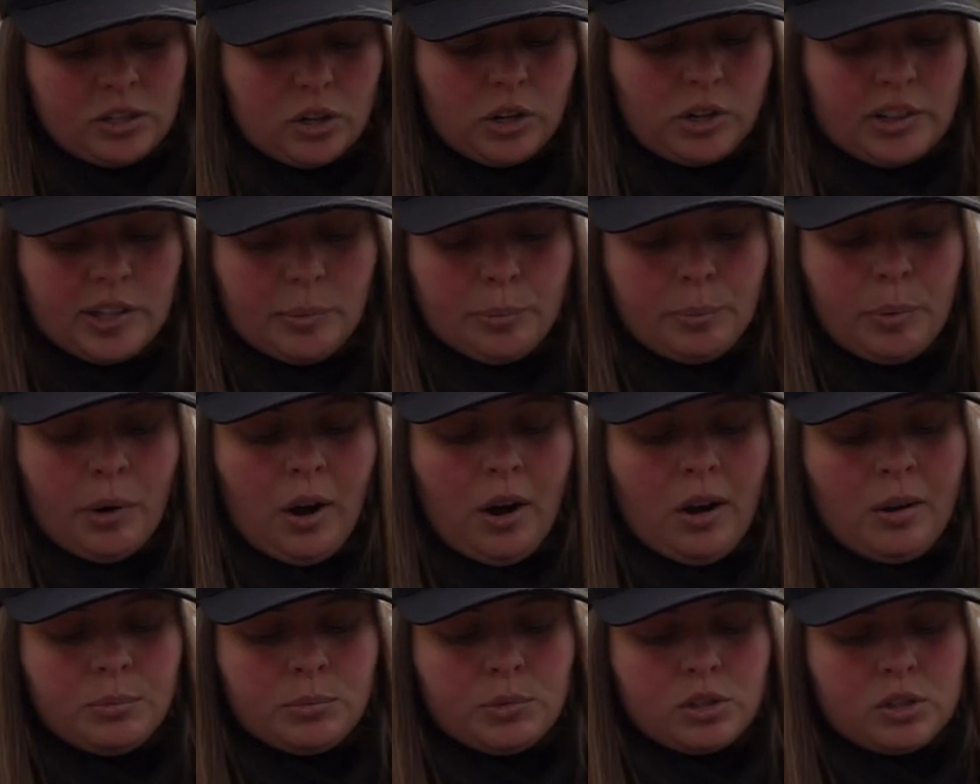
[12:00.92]
are the
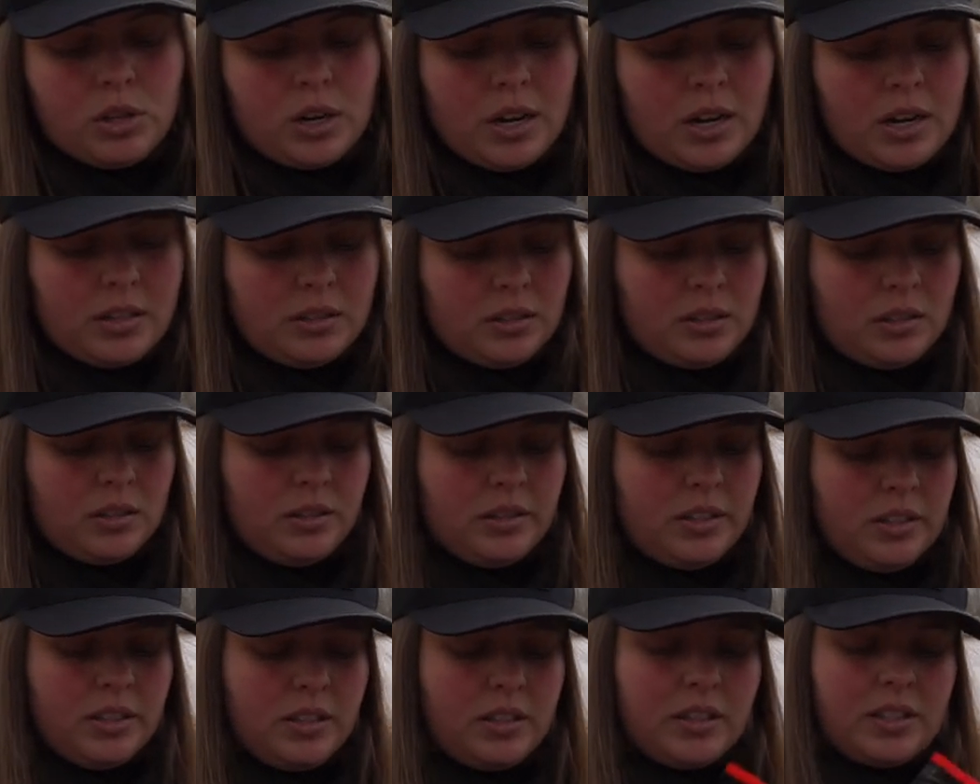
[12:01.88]
Bomb Shots.
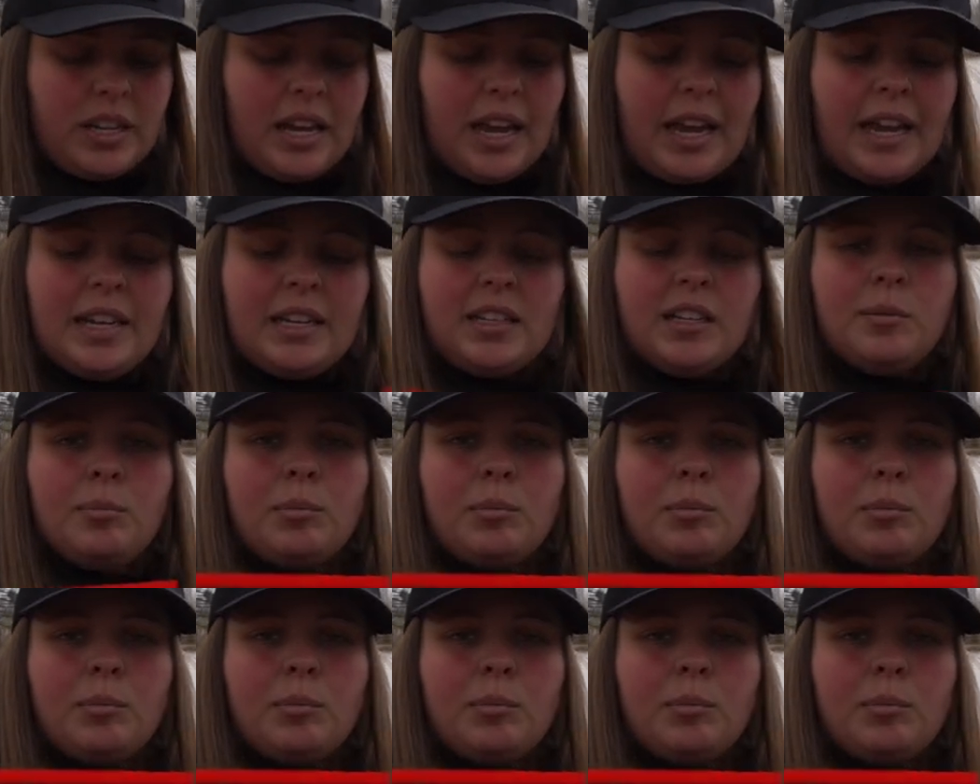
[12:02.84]
This is Candy